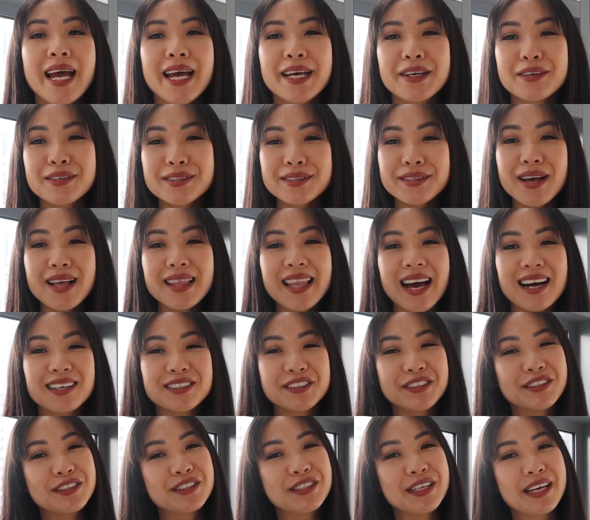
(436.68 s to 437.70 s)
It also
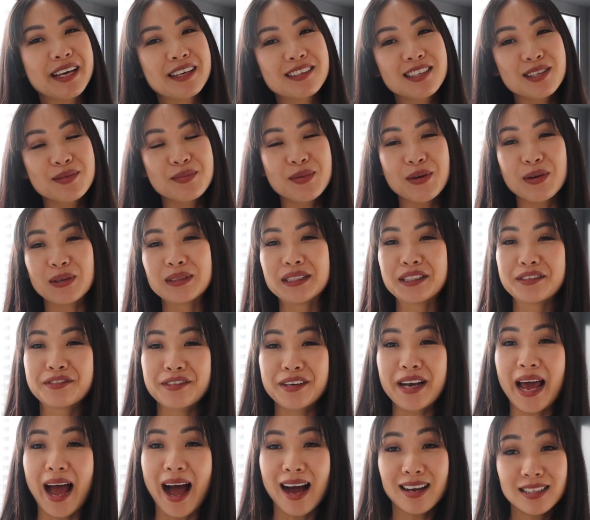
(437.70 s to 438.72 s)
allows you to explore
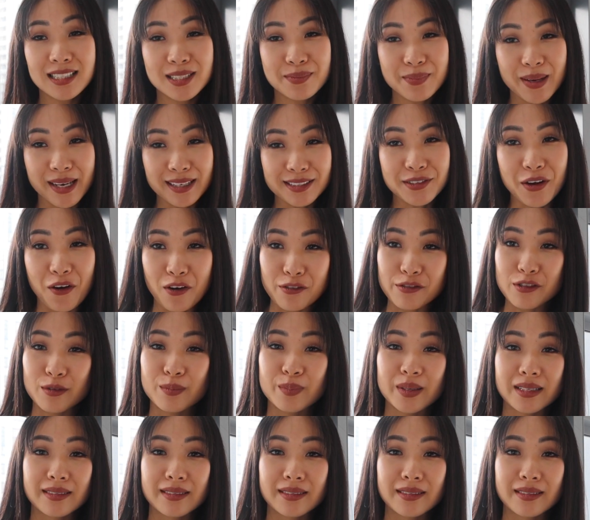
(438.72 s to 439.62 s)
different aspects of your